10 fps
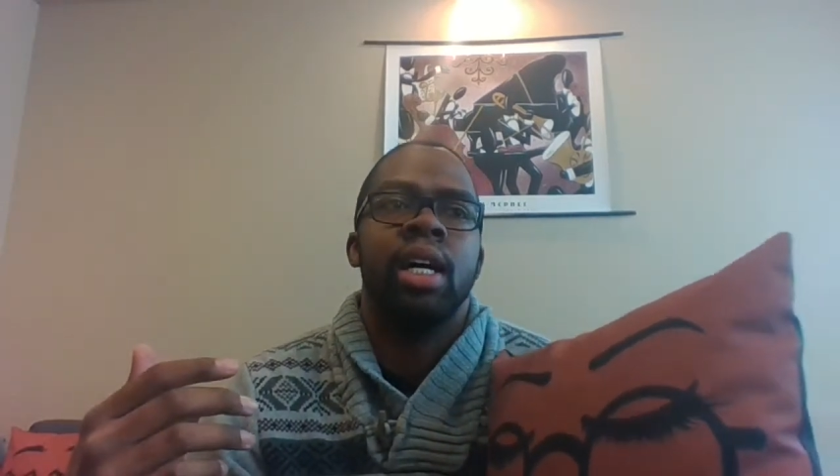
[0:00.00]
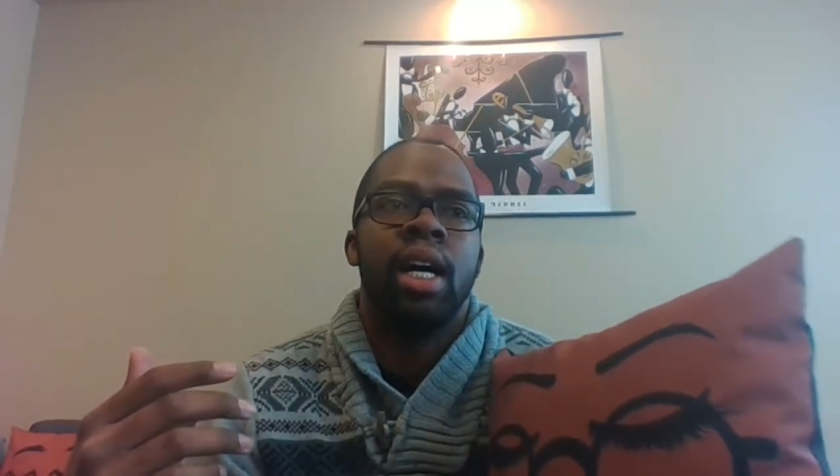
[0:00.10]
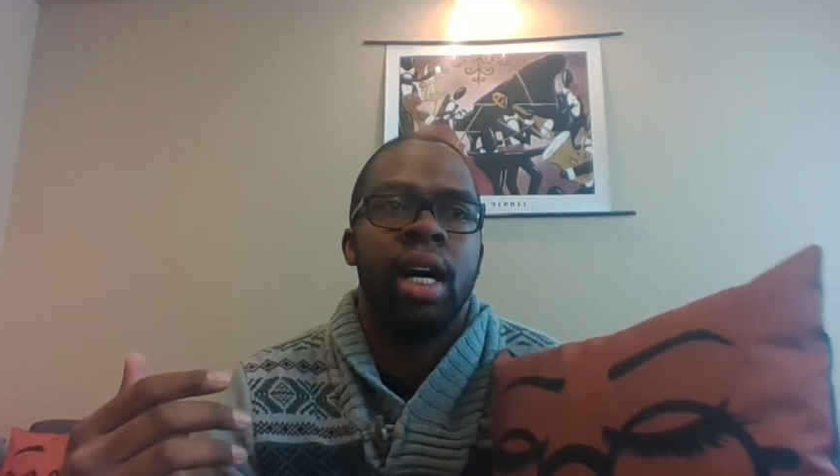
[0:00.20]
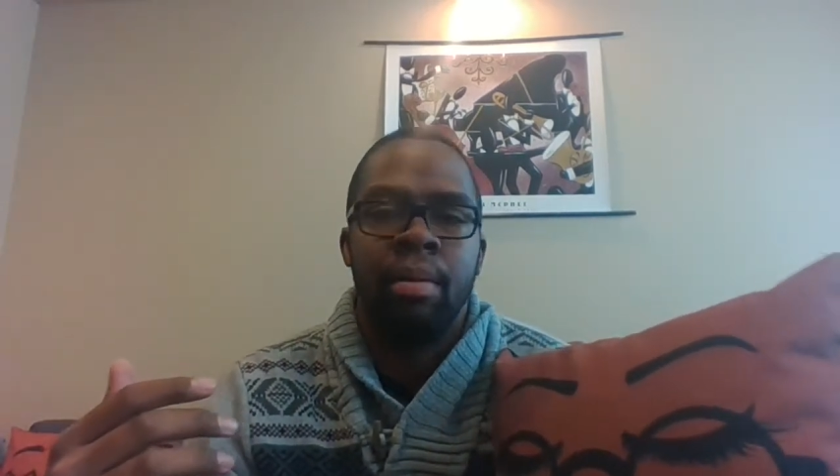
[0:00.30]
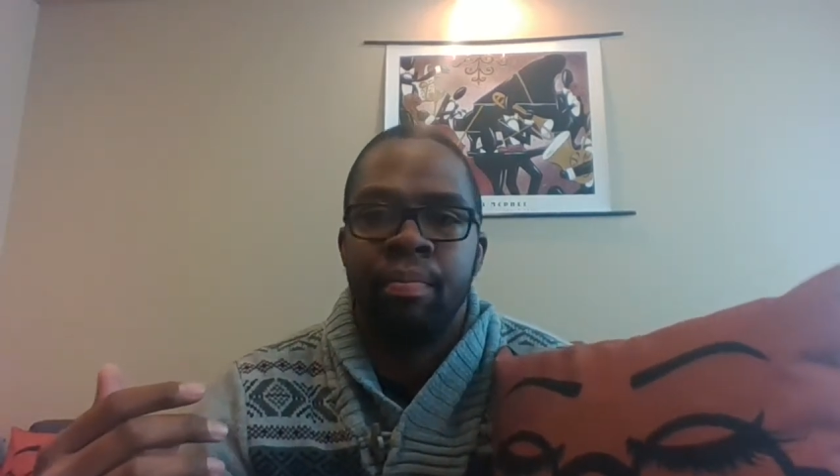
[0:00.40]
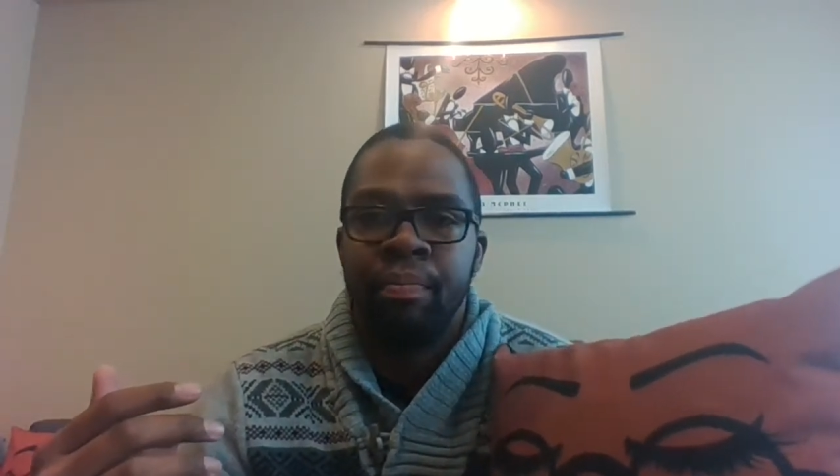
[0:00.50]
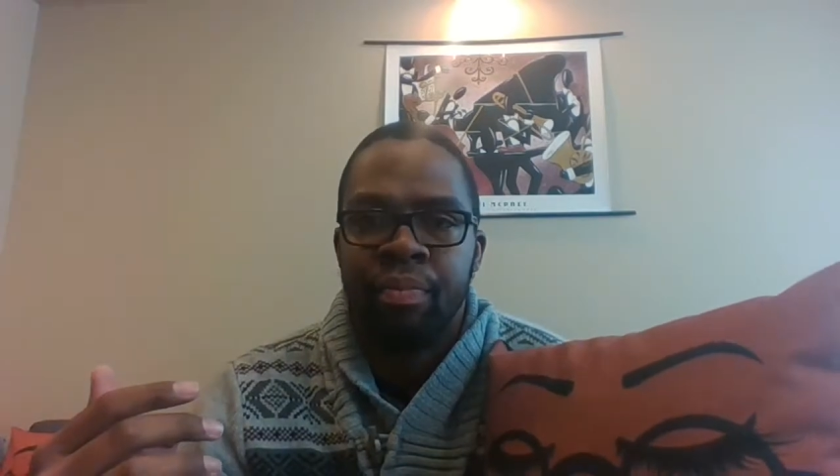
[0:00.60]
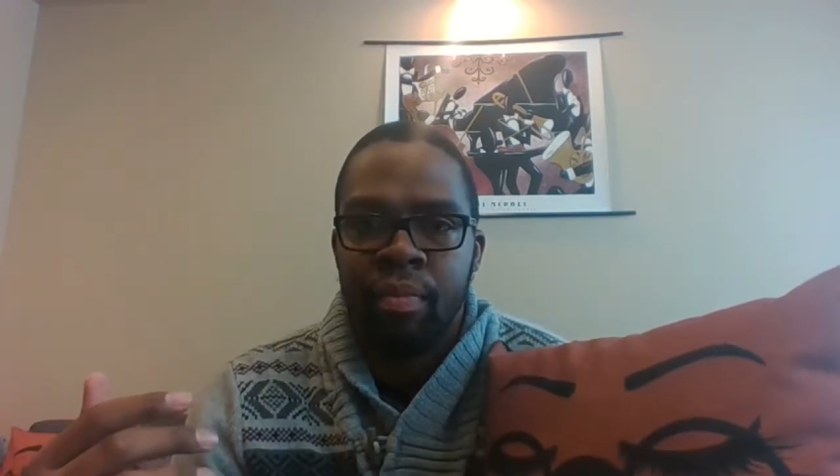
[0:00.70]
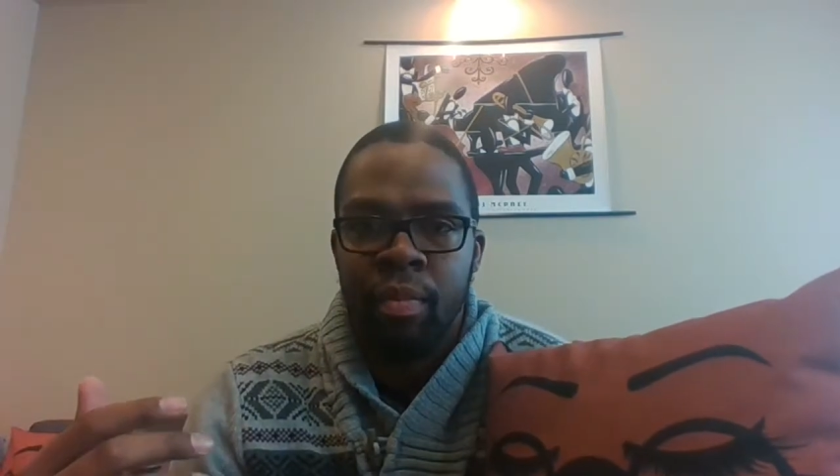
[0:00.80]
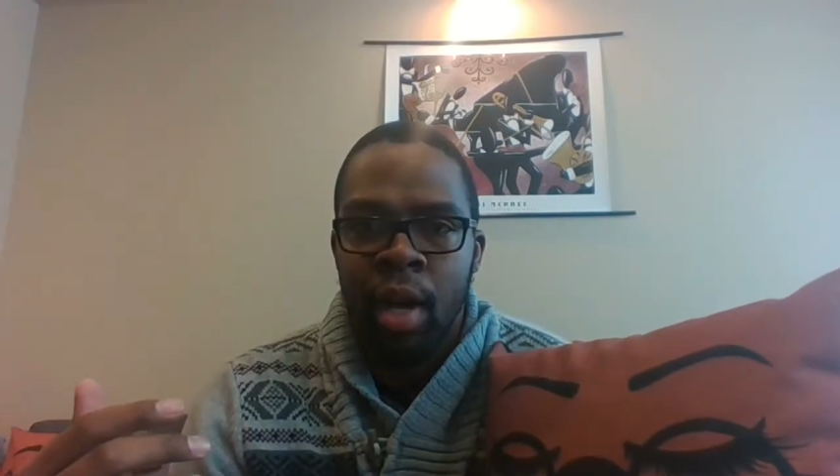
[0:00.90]
um,
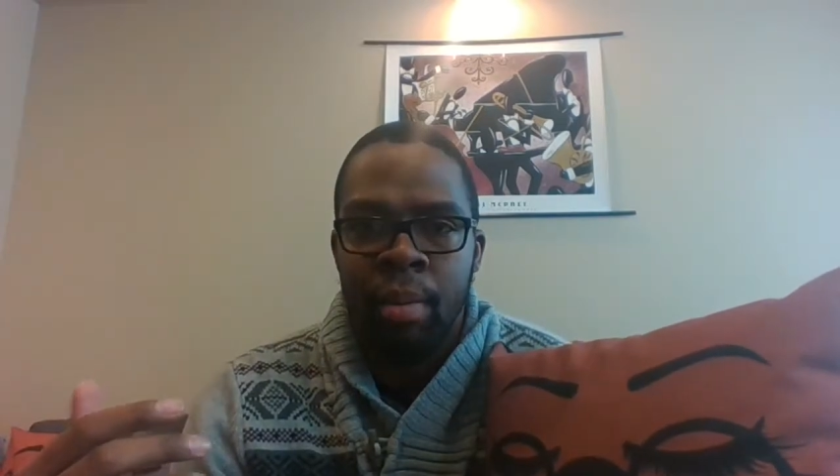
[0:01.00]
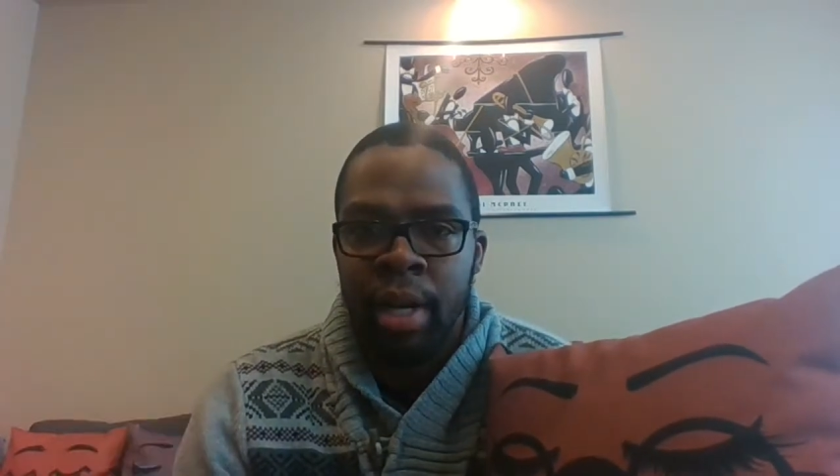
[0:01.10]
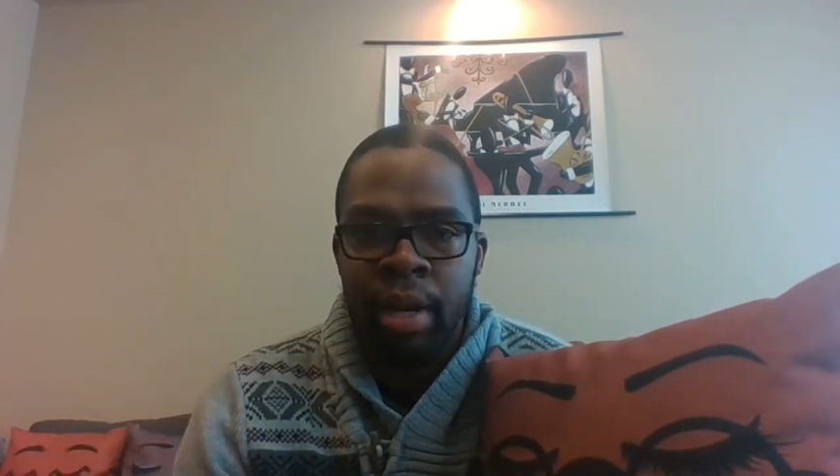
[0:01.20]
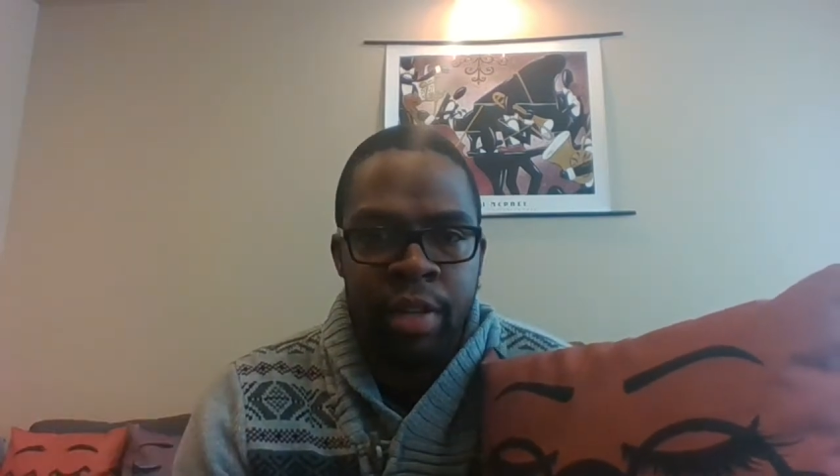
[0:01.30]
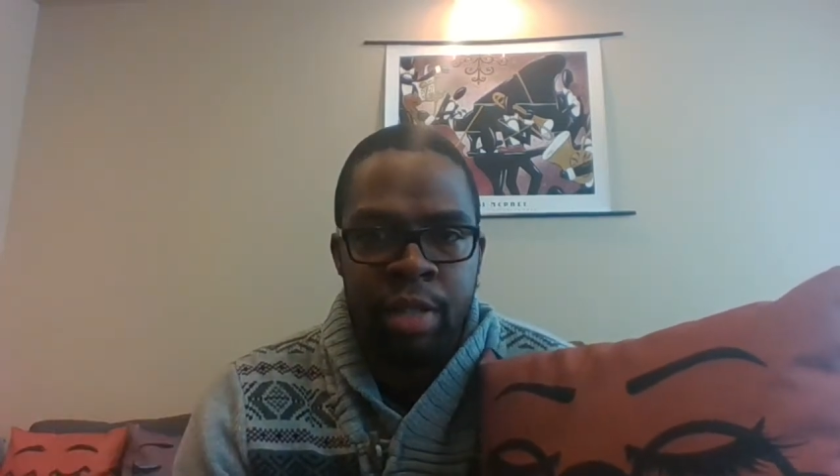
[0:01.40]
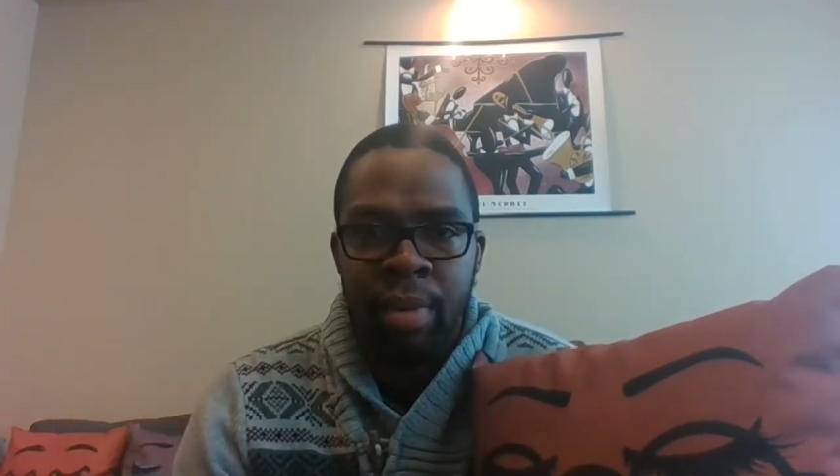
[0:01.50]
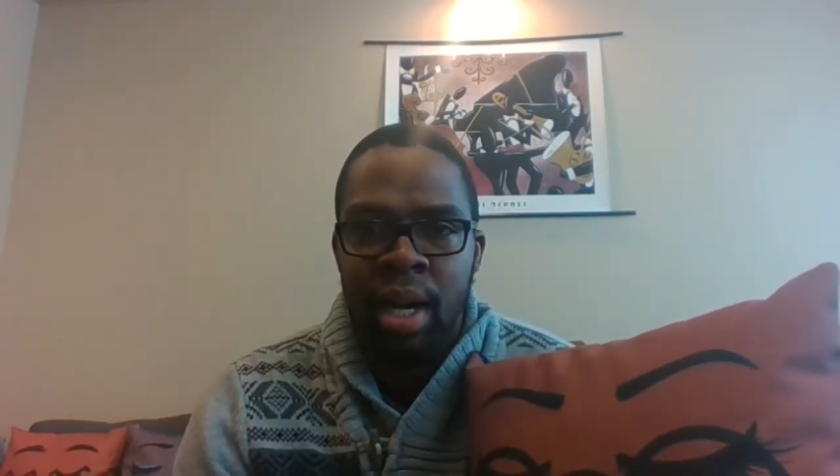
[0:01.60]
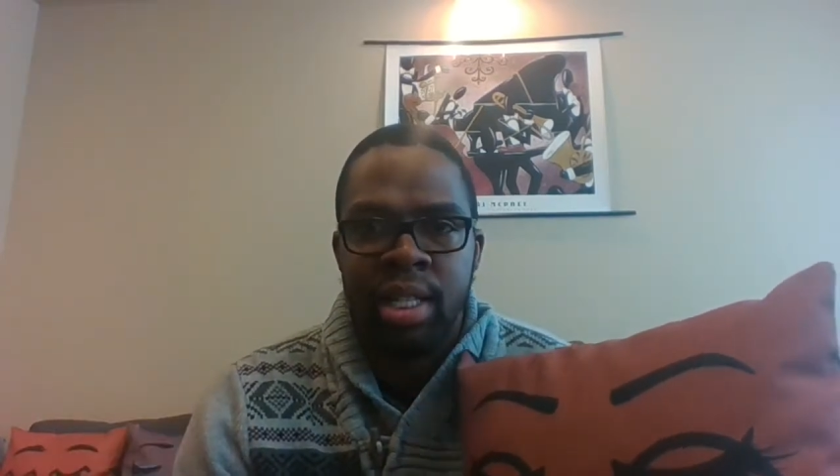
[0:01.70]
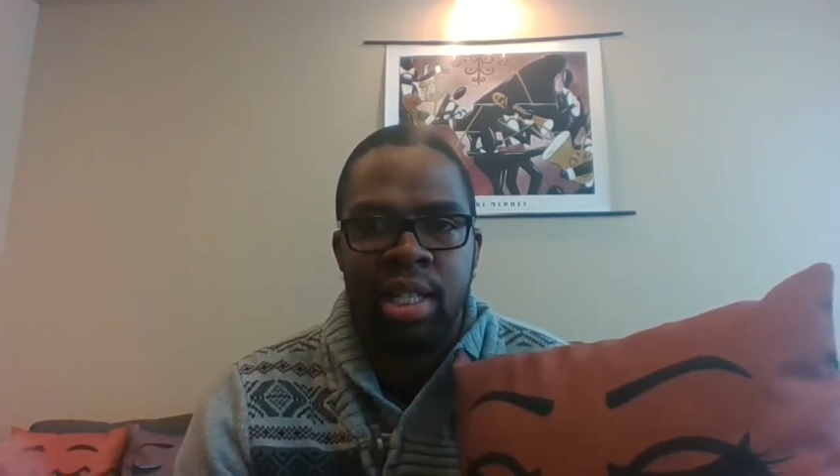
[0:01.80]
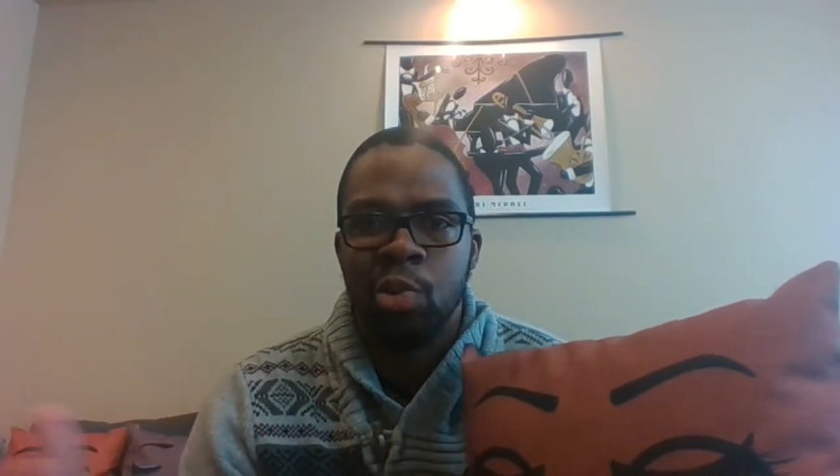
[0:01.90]
um,
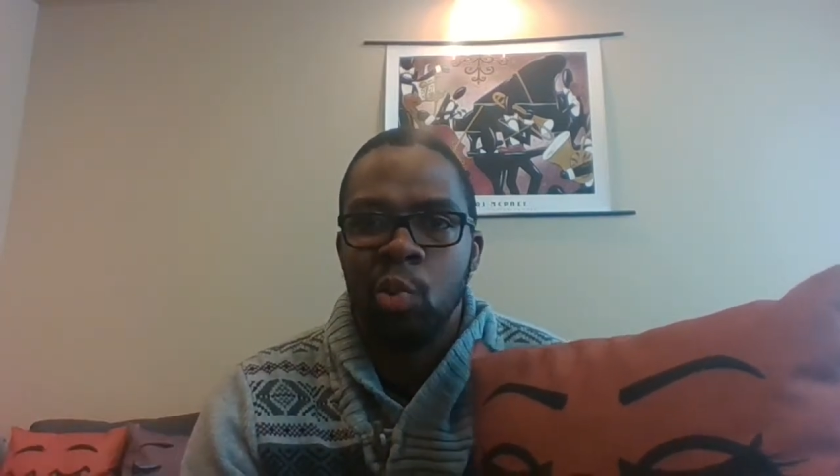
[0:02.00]
GetResponses,